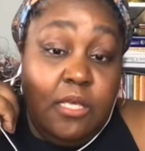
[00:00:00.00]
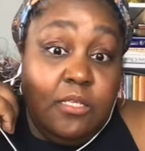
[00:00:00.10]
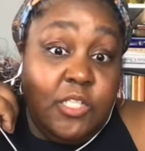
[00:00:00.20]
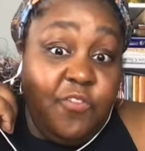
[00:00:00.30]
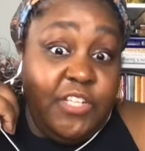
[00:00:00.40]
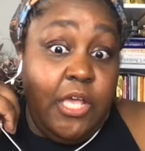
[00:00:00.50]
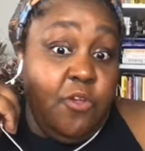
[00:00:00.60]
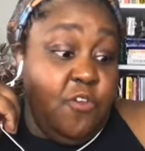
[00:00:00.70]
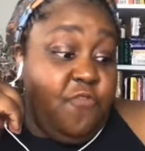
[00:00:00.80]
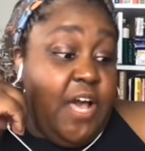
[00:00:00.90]
So
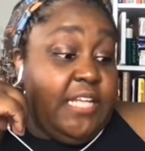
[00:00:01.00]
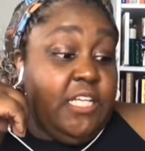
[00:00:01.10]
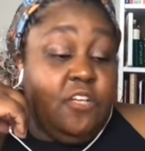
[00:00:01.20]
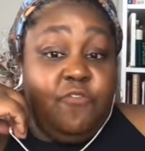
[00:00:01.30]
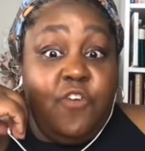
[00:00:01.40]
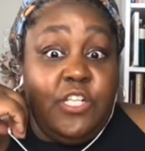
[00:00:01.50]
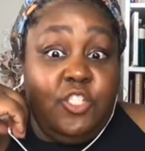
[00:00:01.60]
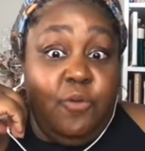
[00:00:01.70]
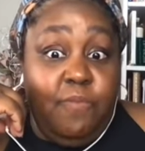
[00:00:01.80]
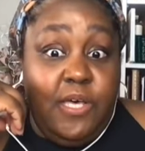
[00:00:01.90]
Valeria finally confronts
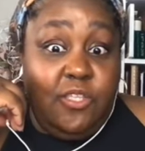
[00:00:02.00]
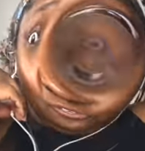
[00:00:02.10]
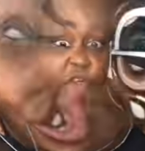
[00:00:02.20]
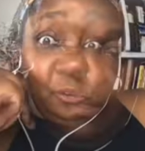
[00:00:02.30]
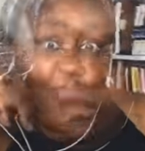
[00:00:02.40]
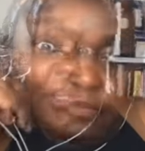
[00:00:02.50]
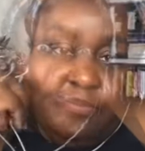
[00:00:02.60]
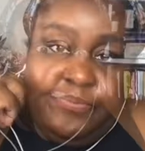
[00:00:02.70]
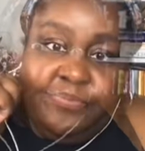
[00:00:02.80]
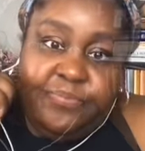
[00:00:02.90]
her mother, and her
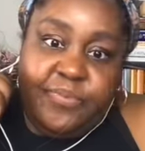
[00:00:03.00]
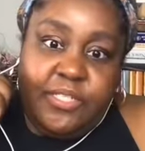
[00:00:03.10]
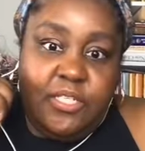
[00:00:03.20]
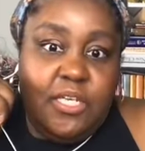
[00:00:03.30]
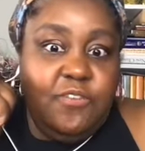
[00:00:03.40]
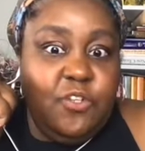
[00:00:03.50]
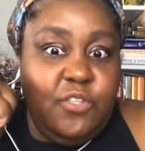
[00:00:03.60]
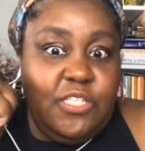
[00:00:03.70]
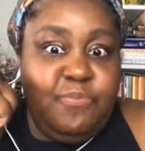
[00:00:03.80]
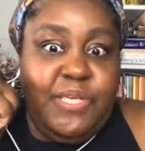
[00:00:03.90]
mother she gives her
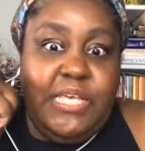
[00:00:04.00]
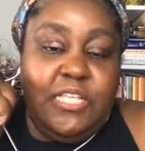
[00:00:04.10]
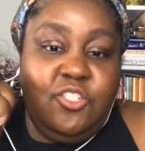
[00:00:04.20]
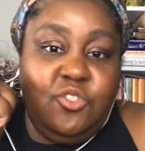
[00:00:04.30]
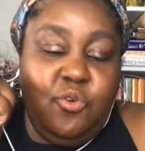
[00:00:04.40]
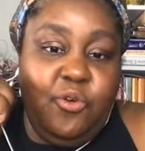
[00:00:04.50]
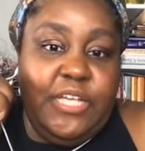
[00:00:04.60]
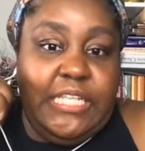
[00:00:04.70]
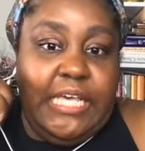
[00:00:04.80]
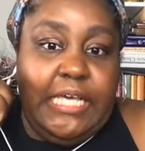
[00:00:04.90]
this BS
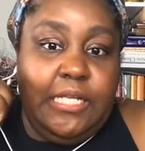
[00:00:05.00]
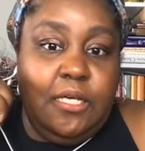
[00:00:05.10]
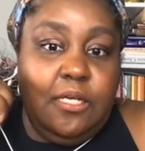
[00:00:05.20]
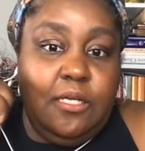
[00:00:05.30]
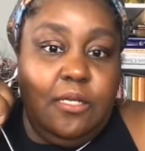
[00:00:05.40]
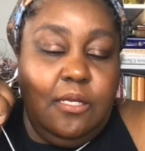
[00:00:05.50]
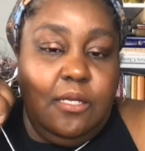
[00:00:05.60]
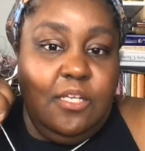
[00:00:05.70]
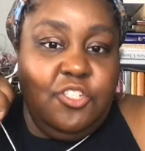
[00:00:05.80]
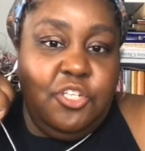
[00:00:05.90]
story that
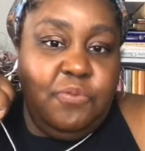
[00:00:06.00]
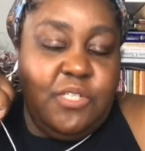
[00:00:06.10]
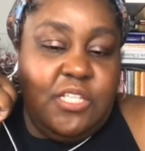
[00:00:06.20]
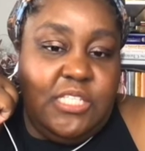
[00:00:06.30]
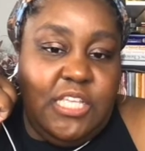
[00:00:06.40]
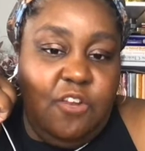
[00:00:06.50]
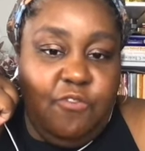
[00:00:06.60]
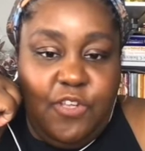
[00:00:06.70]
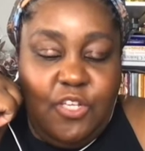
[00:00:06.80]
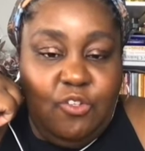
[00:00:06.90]
She was on the set of a
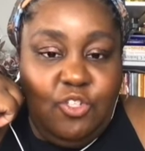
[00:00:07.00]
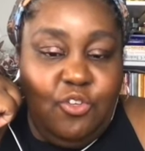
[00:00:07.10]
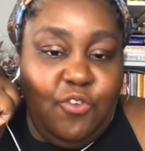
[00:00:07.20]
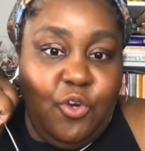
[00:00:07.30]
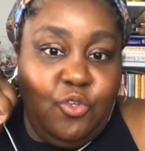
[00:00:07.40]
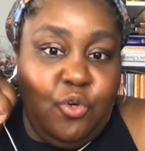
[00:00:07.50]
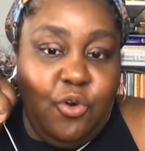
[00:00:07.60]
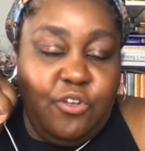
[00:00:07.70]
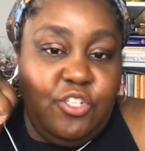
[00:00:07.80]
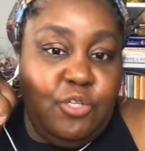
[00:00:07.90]
video shoot of her
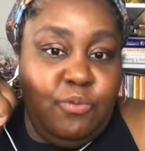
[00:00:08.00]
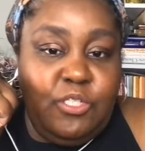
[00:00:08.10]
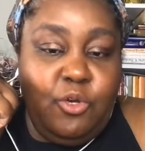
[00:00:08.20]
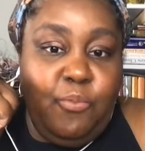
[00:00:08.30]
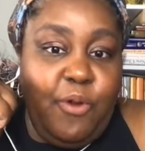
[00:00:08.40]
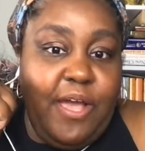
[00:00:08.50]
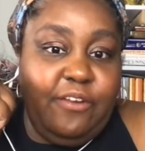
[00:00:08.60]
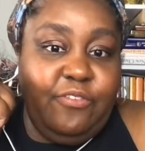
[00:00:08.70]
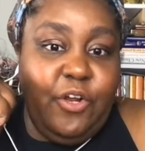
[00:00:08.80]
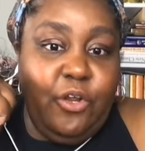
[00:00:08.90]
daughter, and she was so proud
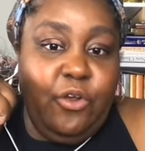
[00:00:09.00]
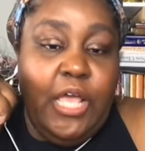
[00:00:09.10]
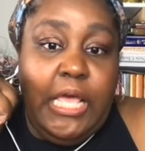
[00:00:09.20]
of her.